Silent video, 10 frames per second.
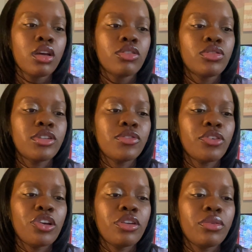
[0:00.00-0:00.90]
Transfer
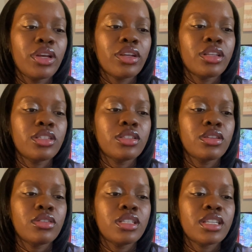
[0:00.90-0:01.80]
it directly so this